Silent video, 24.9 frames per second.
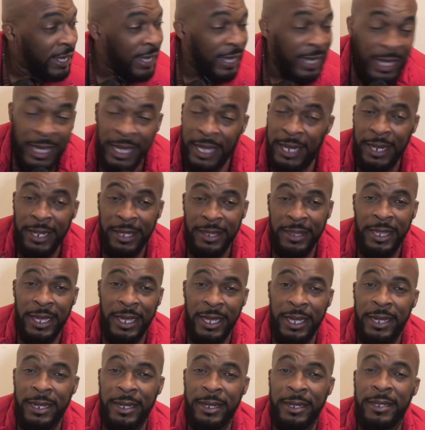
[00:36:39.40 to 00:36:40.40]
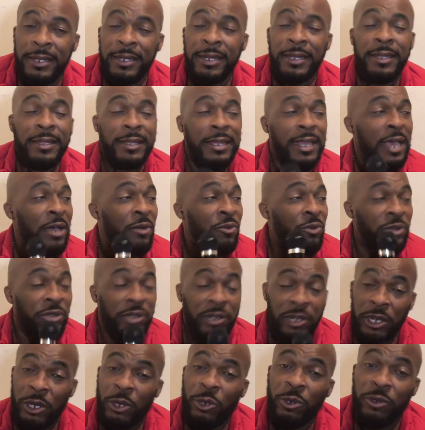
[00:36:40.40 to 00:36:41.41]
Anything that was
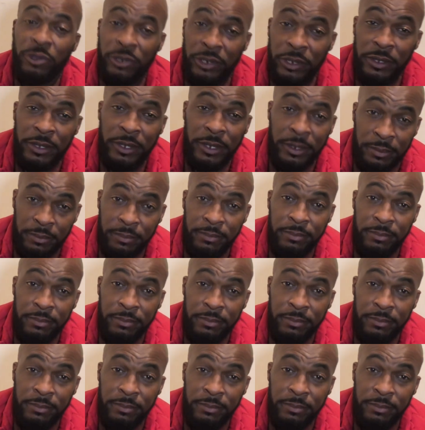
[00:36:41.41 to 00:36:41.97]
close to them.